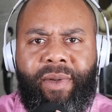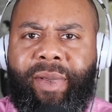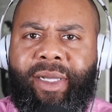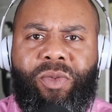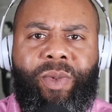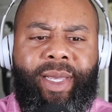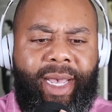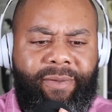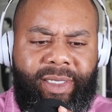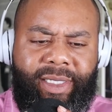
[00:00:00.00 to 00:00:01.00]
Because we
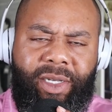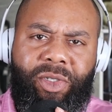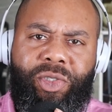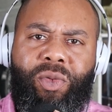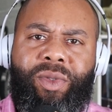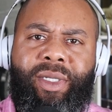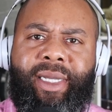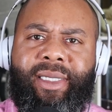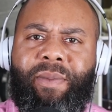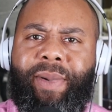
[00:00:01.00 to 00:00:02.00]
have to tell the truth to
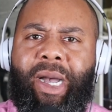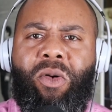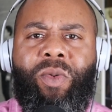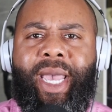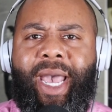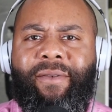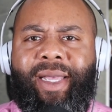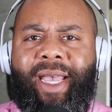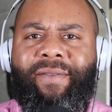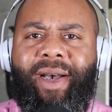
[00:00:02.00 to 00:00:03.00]
get some power. We have
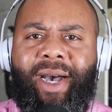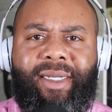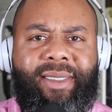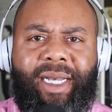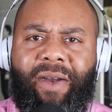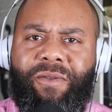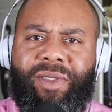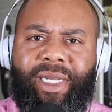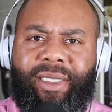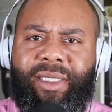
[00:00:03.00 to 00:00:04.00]
to have honest
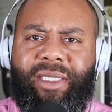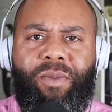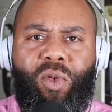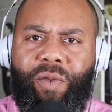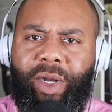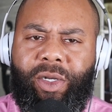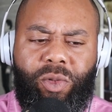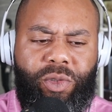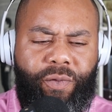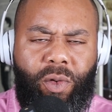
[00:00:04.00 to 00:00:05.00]
conversations to move our culture